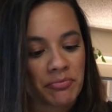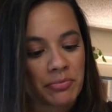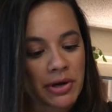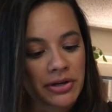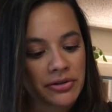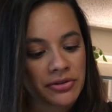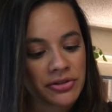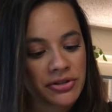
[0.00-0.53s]

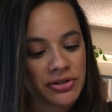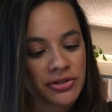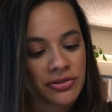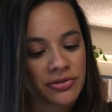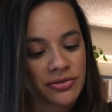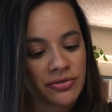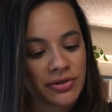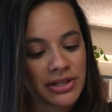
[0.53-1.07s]
Butter
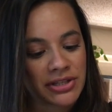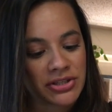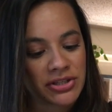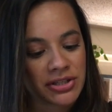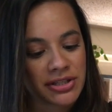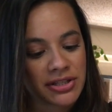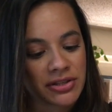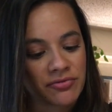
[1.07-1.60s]
Chew is
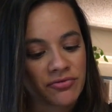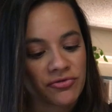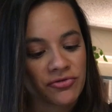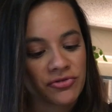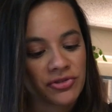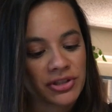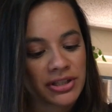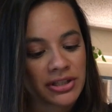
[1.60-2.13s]
just a
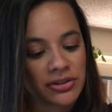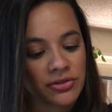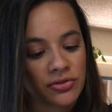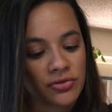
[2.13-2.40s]
really